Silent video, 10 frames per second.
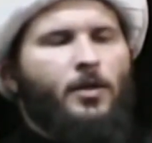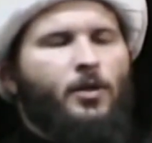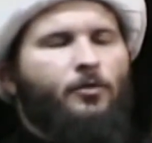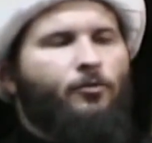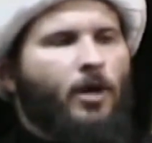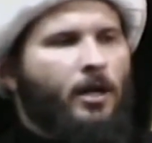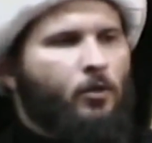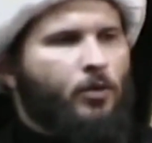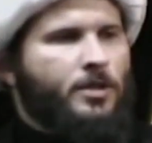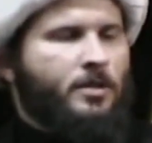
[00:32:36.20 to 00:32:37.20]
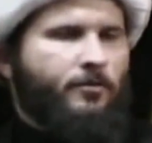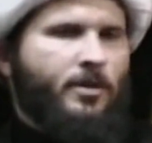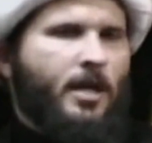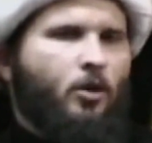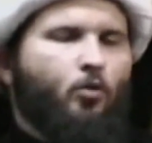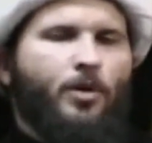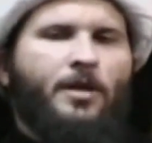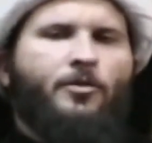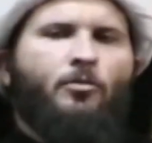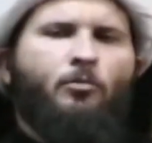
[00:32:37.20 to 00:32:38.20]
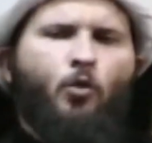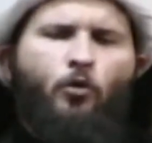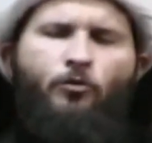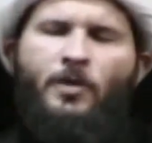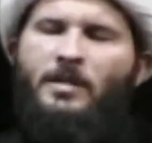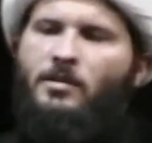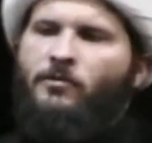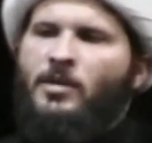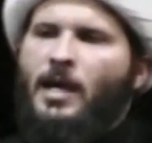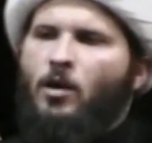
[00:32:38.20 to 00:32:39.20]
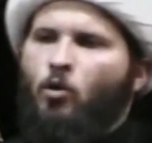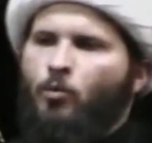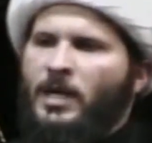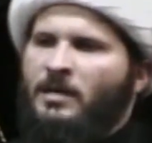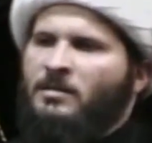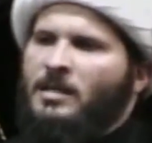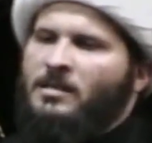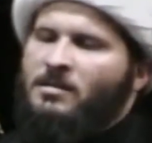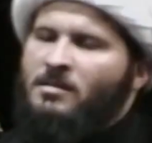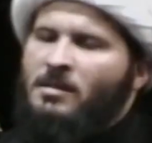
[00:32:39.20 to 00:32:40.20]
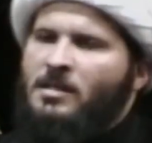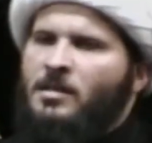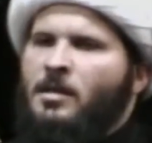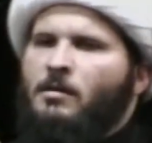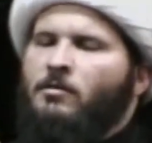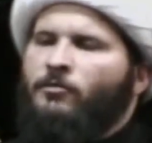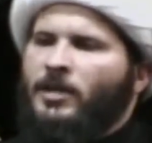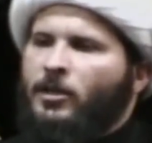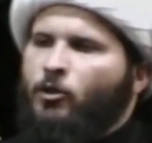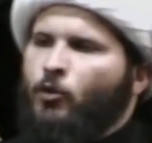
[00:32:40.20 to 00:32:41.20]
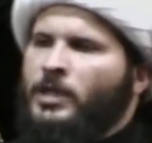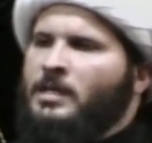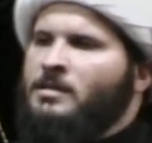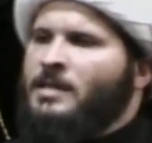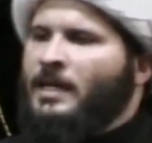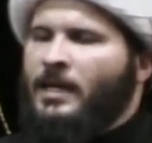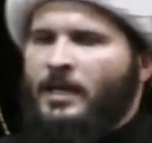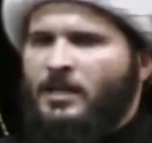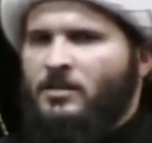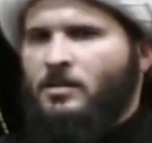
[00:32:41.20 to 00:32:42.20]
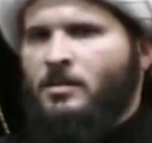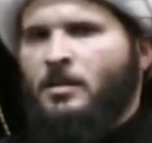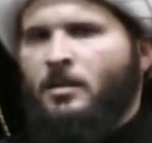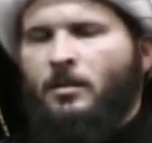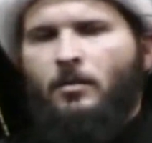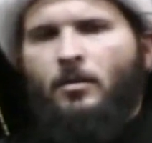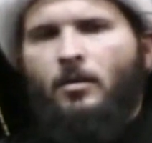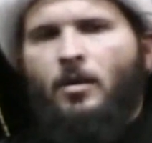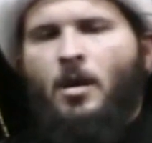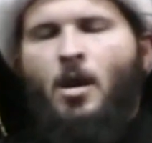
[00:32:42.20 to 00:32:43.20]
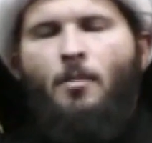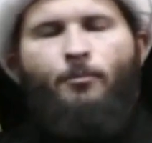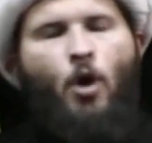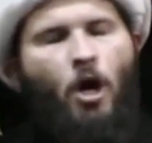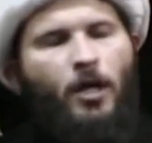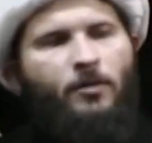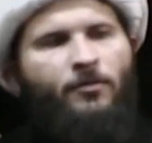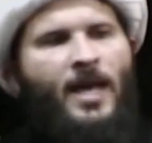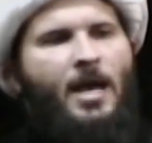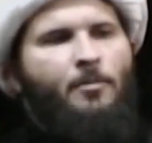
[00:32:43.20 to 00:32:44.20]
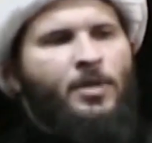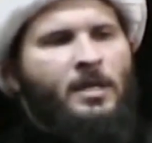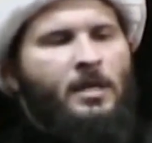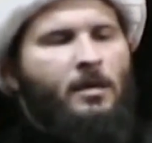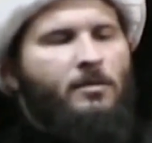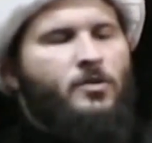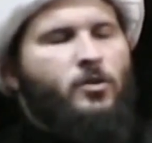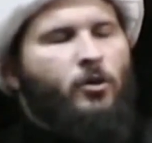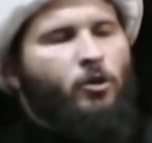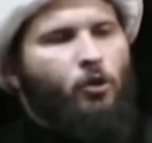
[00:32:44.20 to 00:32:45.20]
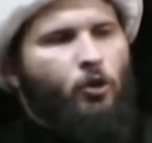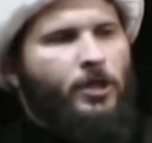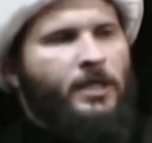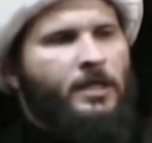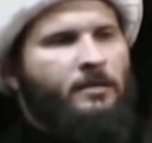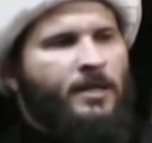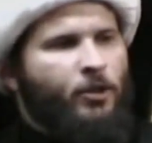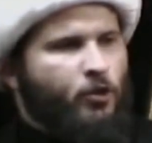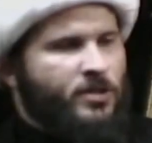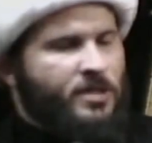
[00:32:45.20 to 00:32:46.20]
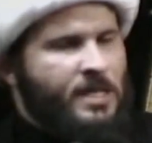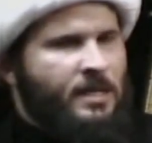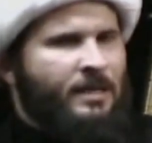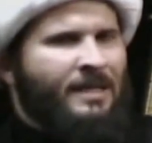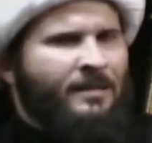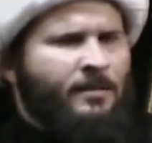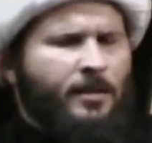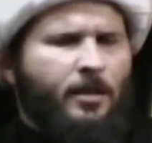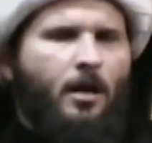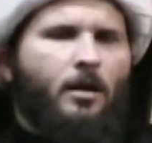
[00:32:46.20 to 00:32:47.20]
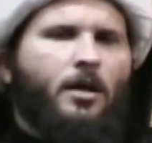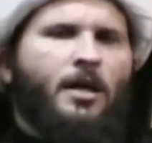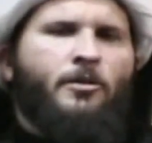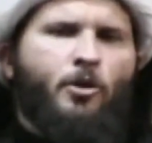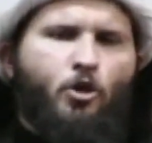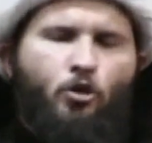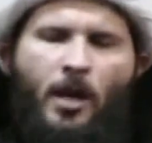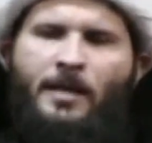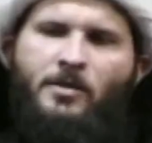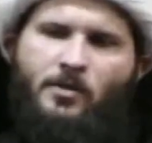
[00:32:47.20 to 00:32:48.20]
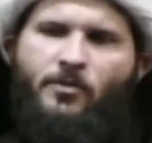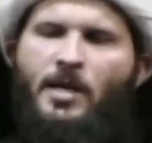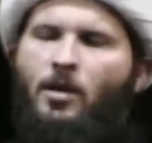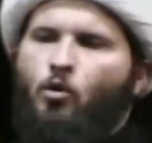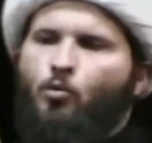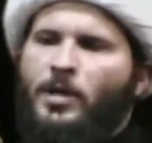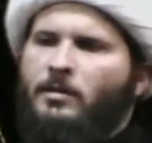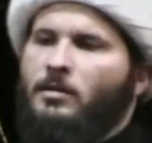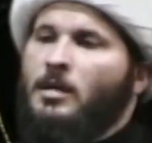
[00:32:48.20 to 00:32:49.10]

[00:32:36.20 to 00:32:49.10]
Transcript: the followers of the Ahlul Bayt, the movement of the Ahlul Bayt is seeing the victories that it is seeing, part of that being the security that you're seeing in Iraq, in the shrines of the Ahlul Bayt,